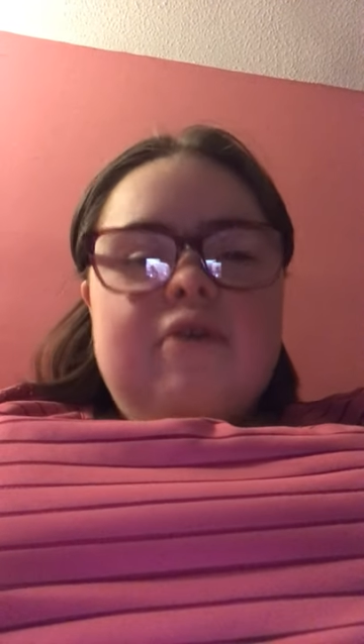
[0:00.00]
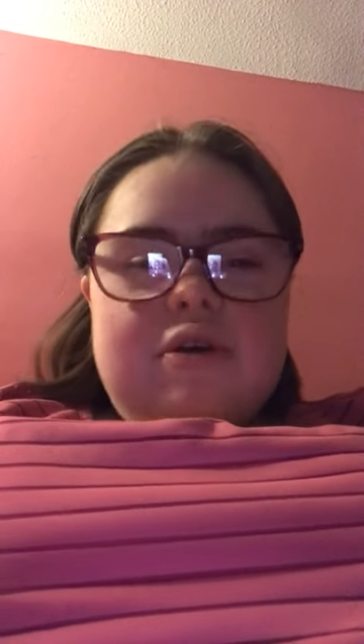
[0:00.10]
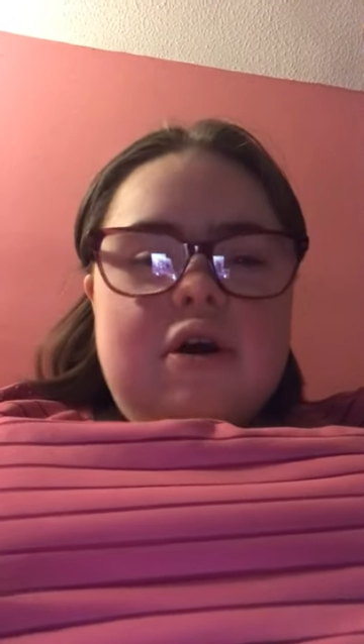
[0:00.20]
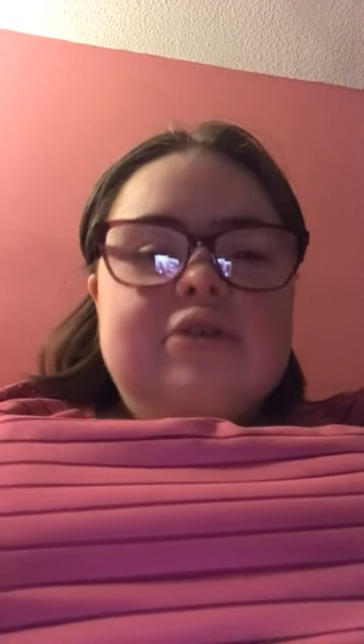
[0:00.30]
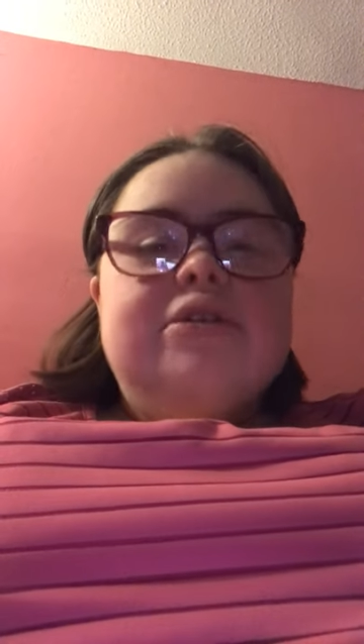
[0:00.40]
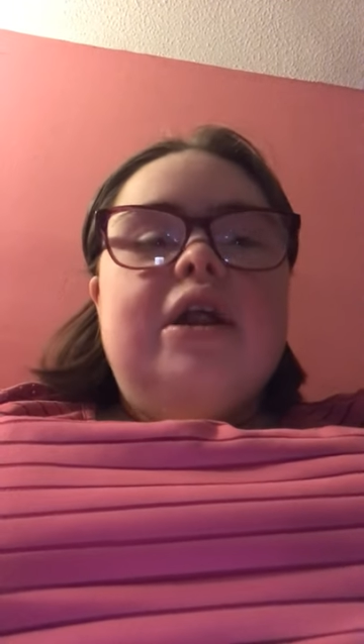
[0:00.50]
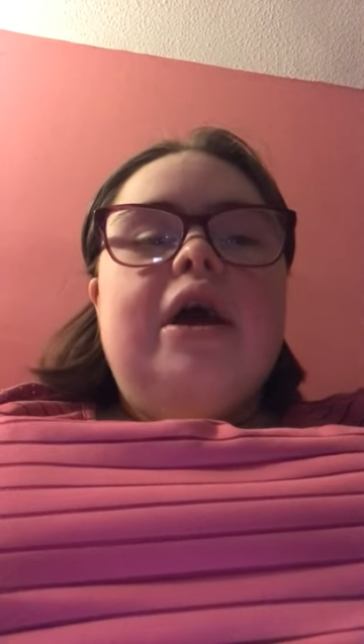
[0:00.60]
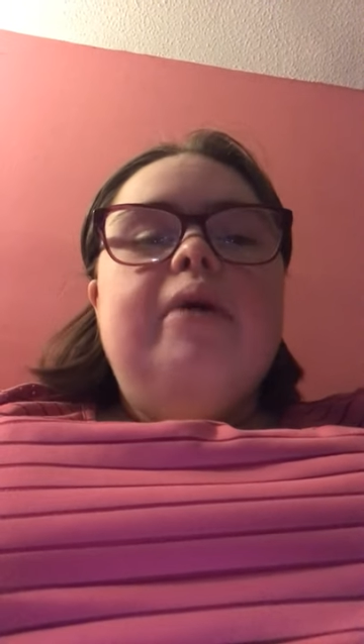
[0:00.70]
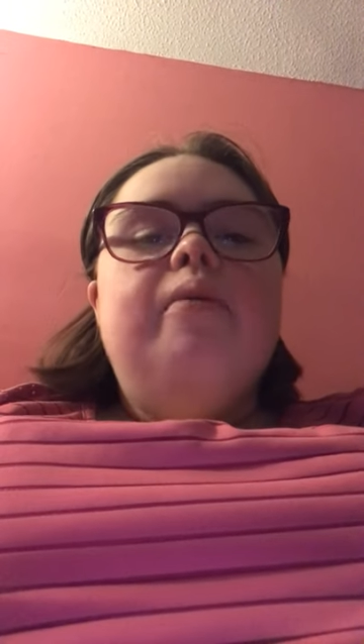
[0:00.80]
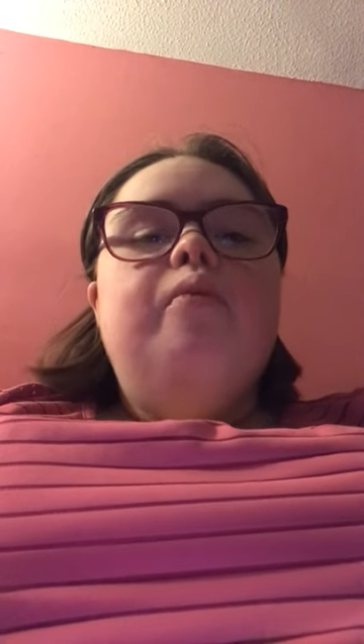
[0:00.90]
you go to
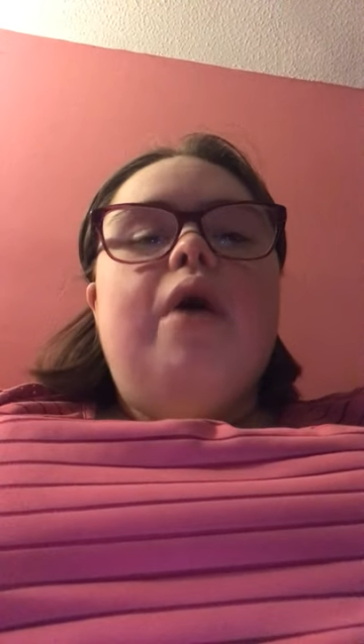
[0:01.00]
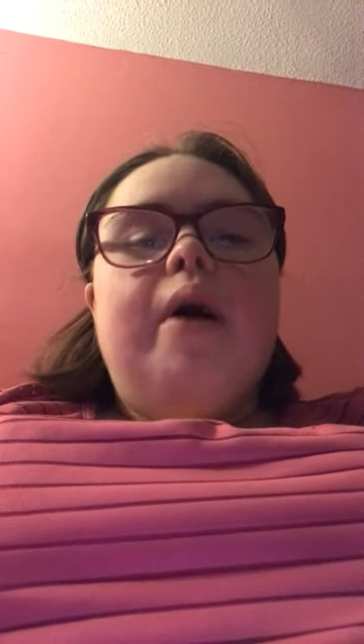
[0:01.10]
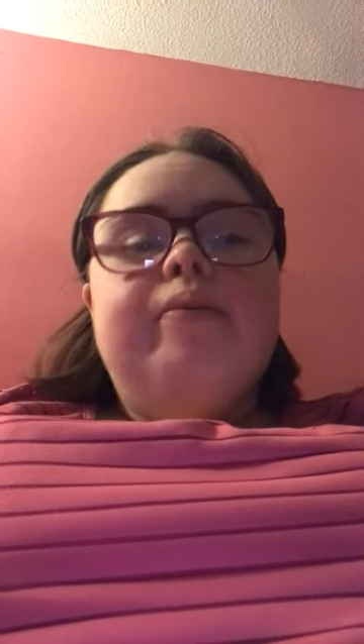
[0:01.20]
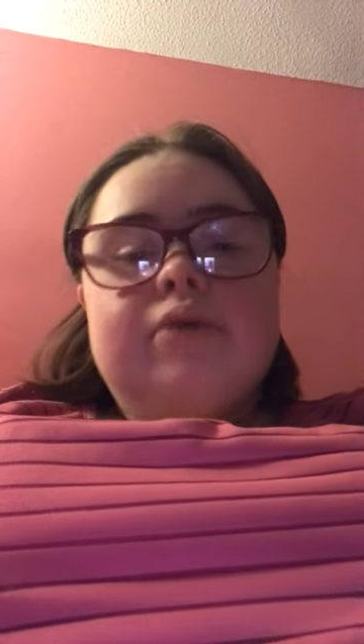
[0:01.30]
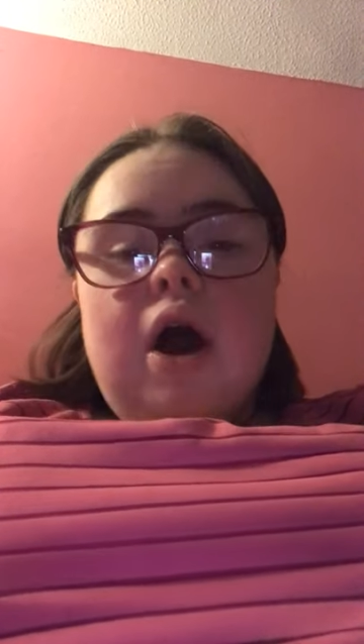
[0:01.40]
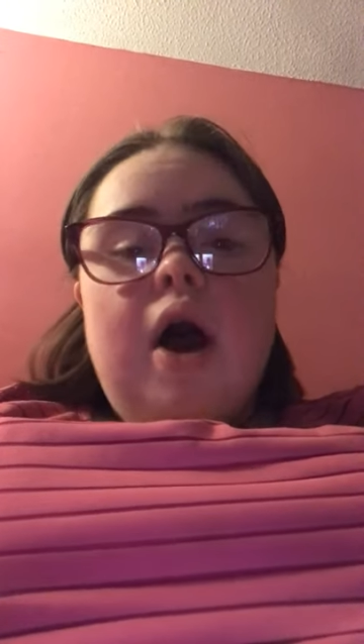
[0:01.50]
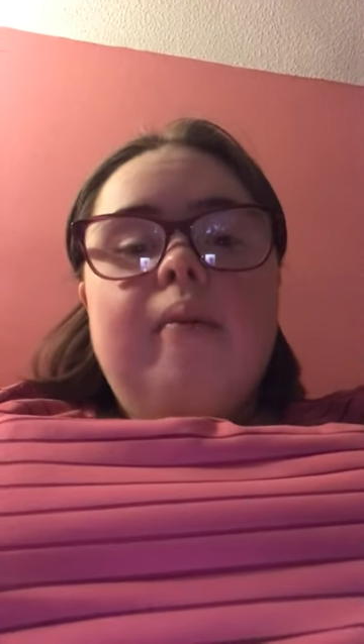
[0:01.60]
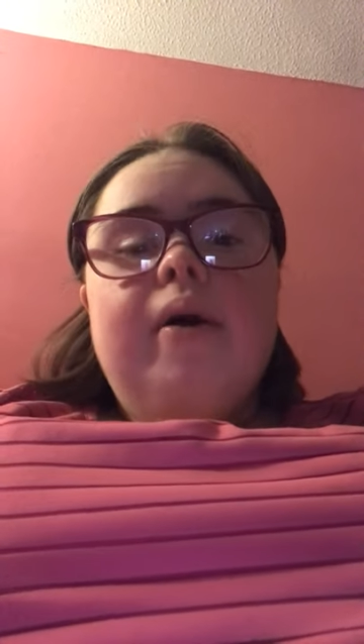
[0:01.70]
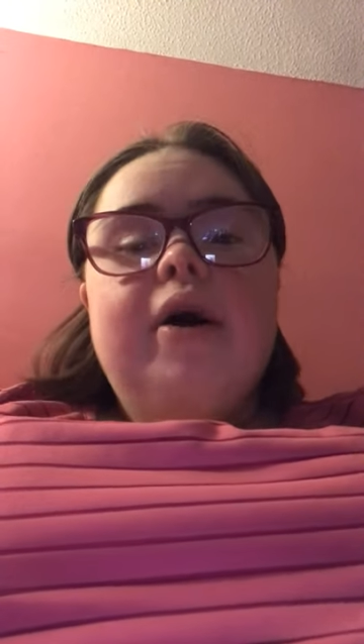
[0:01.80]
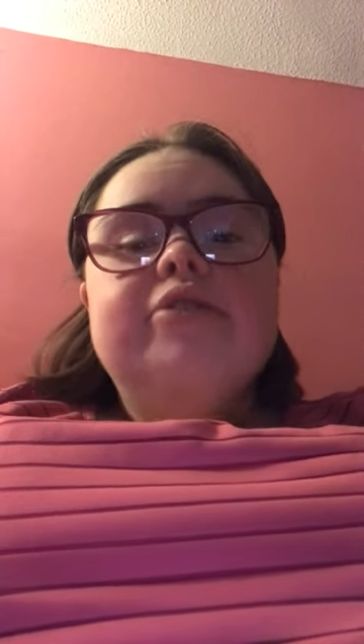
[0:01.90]
sleep. Wear
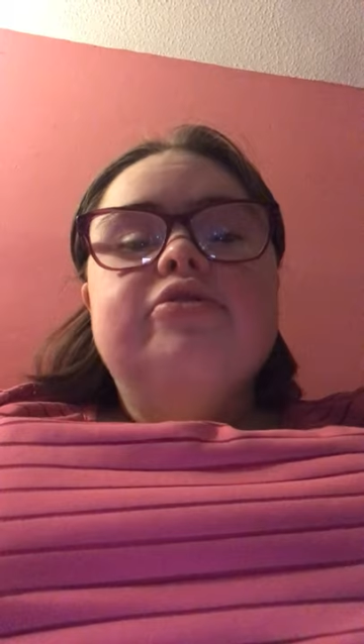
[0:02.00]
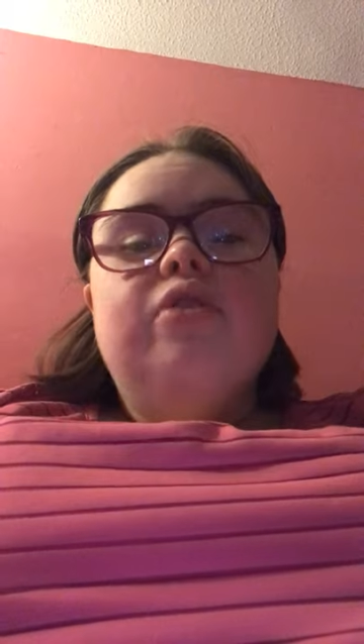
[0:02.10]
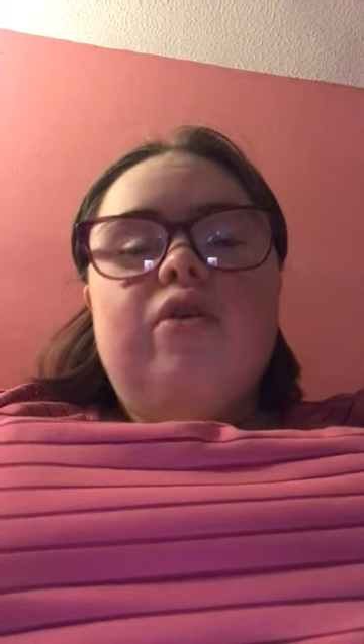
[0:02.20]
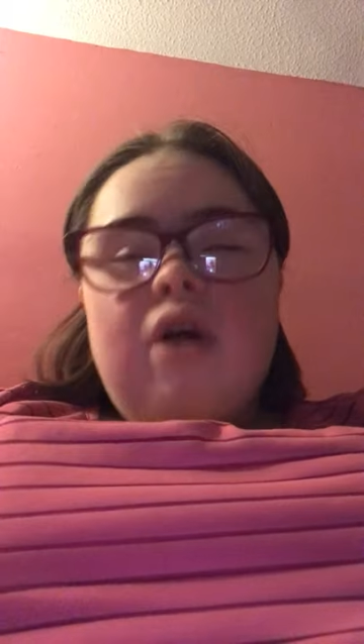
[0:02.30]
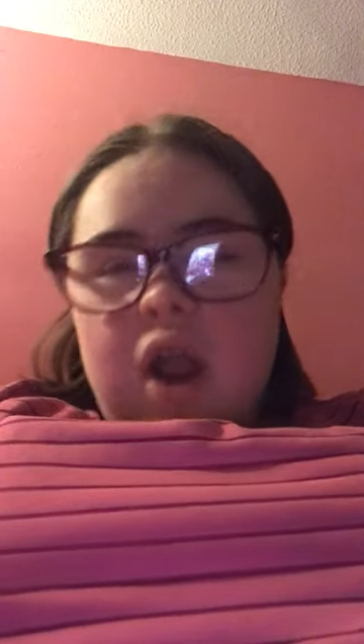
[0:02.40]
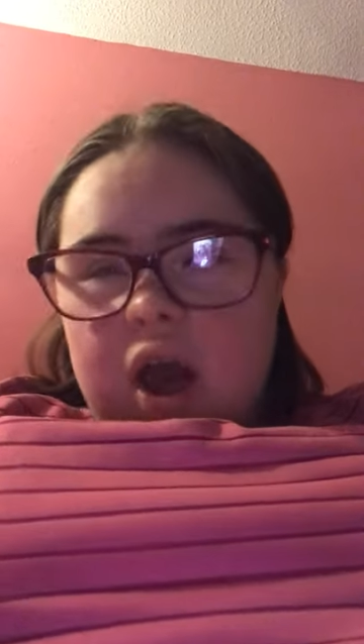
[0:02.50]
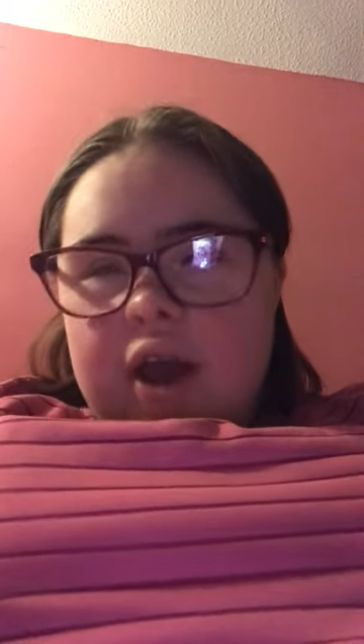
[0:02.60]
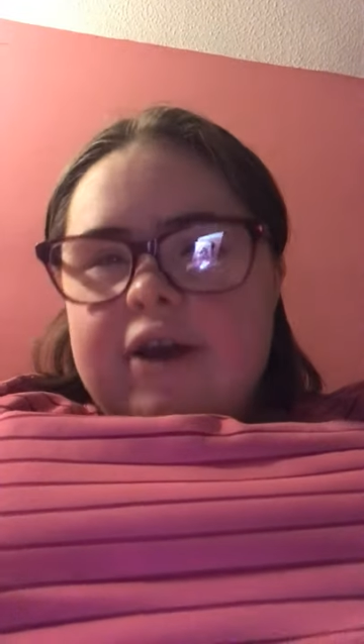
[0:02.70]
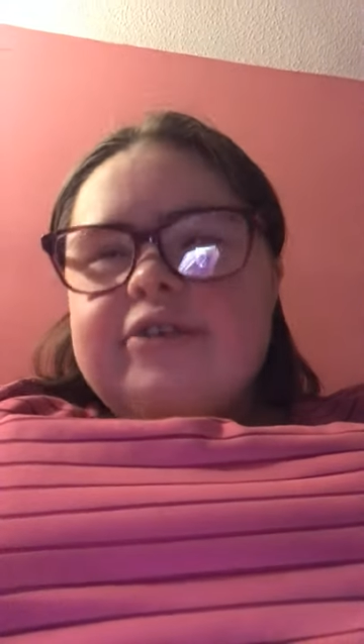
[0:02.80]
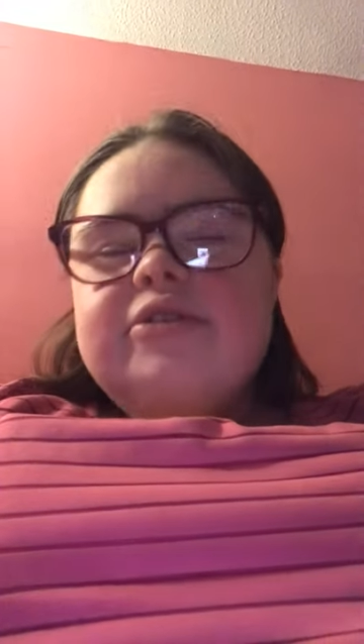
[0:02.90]
pajamas, not
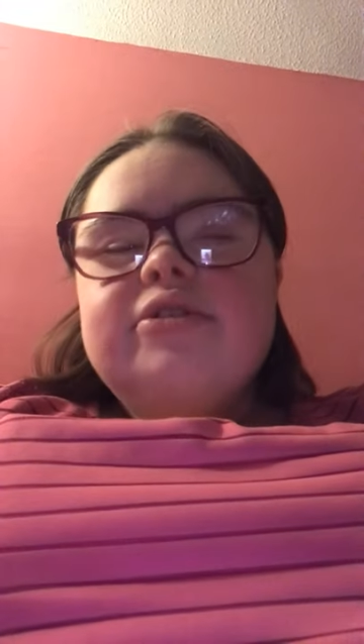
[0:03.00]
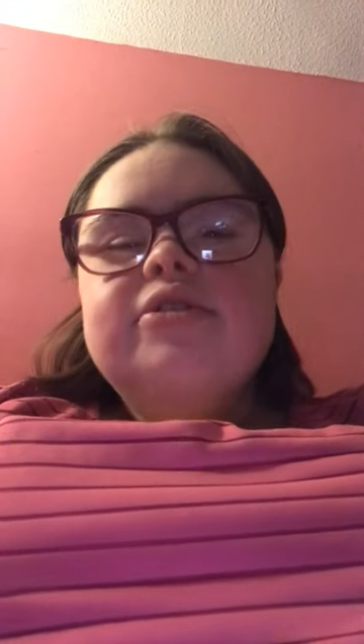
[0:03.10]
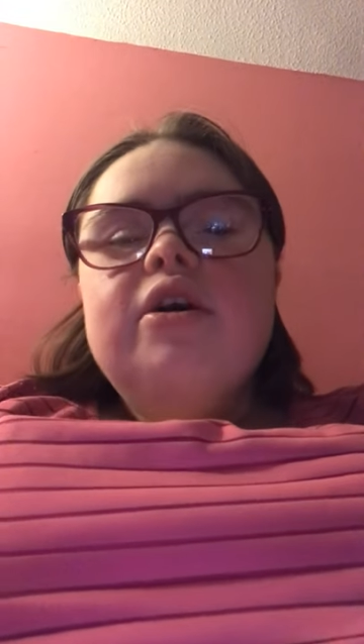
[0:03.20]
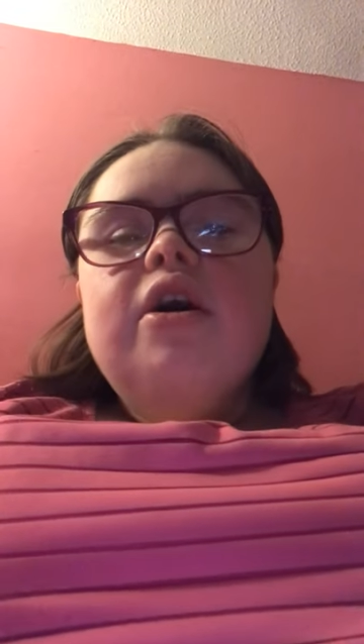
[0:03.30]
clothes.